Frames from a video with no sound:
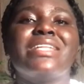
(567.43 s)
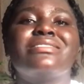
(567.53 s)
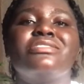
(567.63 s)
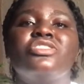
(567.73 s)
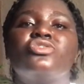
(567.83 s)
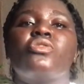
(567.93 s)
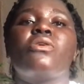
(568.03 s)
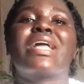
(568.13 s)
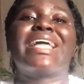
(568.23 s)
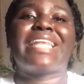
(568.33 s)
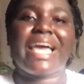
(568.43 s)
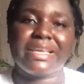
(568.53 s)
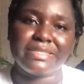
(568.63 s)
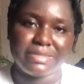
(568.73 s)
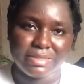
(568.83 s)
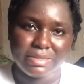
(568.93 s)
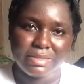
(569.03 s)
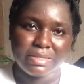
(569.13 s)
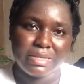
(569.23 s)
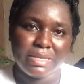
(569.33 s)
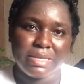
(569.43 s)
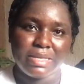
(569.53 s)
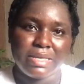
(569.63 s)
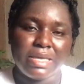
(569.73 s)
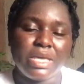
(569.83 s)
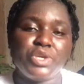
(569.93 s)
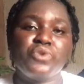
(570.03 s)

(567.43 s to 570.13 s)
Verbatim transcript: Oh yes, TTC affects